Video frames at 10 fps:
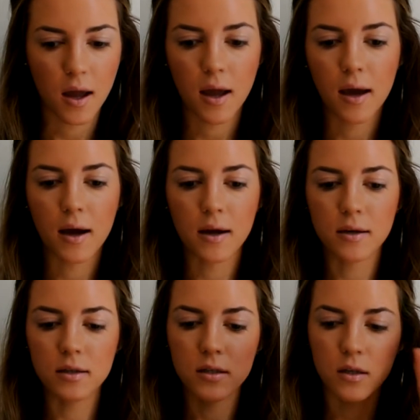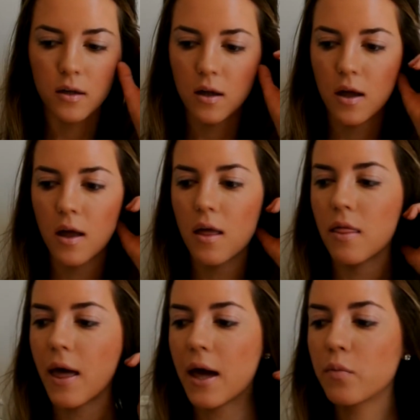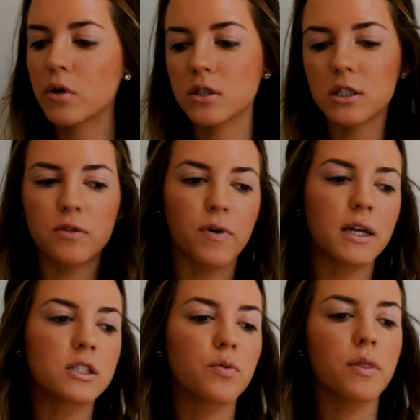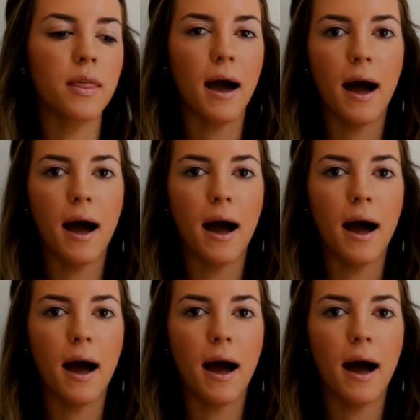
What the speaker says: And then we'll just finish with the